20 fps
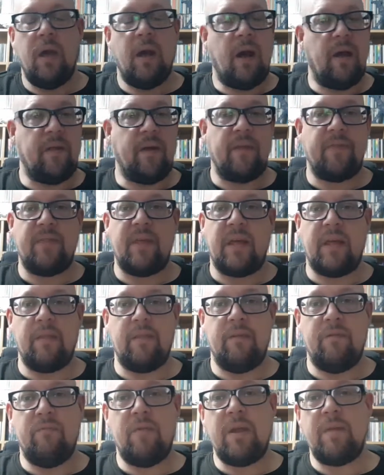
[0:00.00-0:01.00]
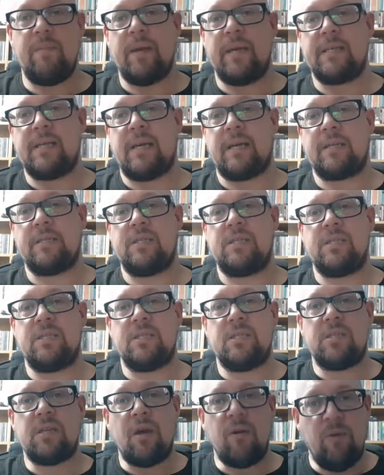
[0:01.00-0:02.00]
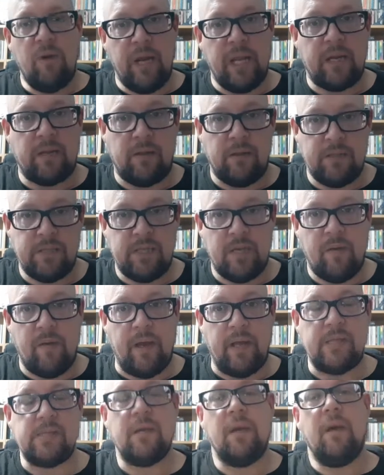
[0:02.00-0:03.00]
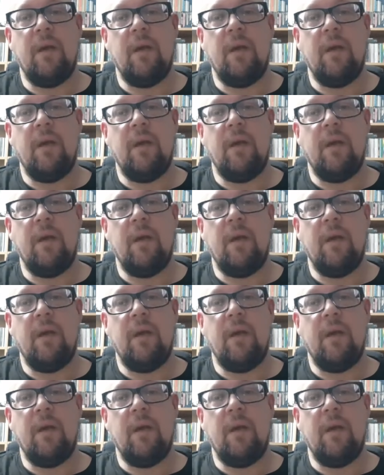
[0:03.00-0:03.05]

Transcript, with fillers: and I think the remix had so little to it